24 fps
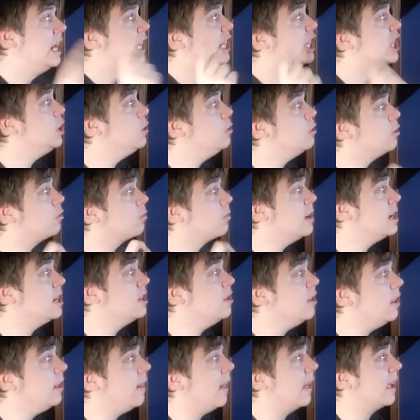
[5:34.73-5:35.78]
She was
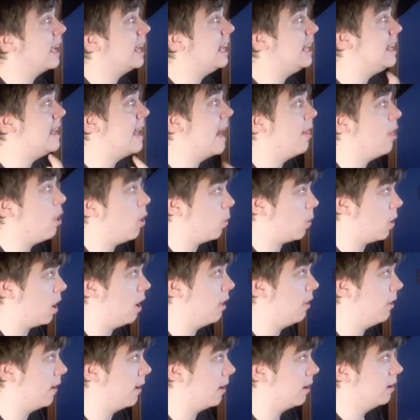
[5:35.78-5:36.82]
originally like a yellow
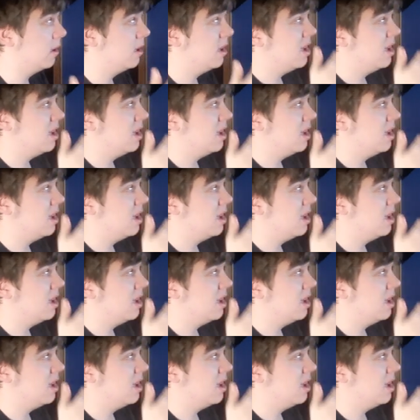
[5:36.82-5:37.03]
color,